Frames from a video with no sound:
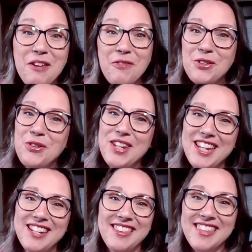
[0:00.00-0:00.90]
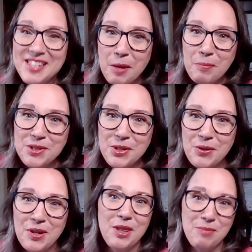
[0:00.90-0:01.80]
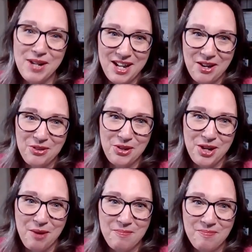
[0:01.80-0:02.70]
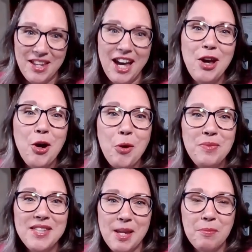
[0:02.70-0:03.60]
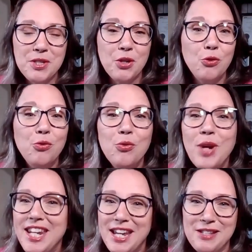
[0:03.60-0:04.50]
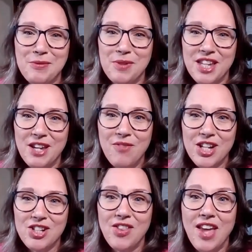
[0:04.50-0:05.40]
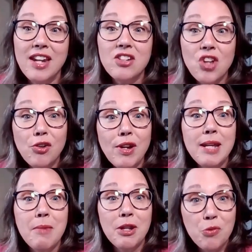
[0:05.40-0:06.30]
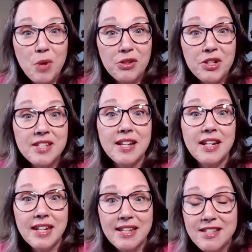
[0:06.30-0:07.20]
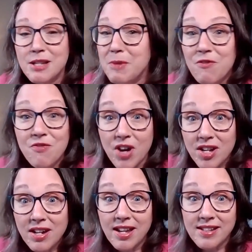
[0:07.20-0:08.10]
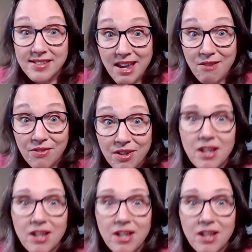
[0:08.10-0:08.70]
you for tuning into this episode of the Brain Health Hookup. I hope this episode radiates with the conviction that generating mental wellness needs to be fun and safe.